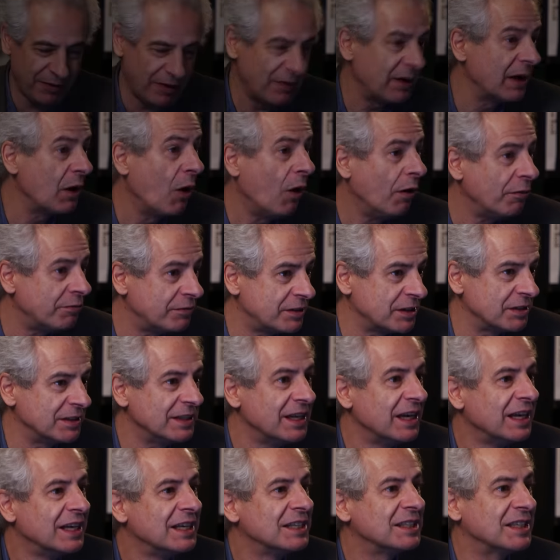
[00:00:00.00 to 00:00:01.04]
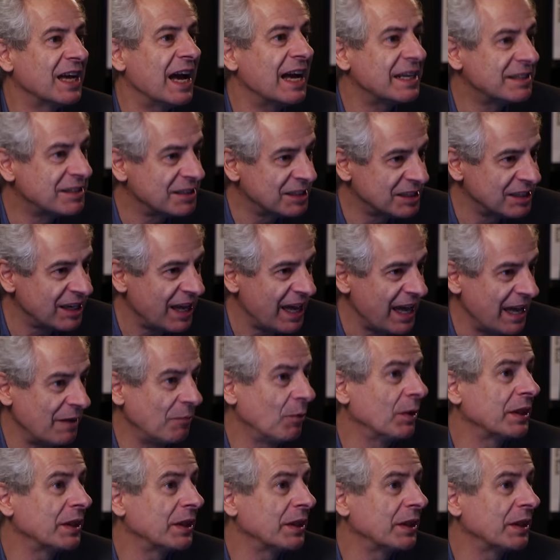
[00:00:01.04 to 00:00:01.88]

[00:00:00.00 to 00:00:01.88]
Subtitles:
very often, sad to say,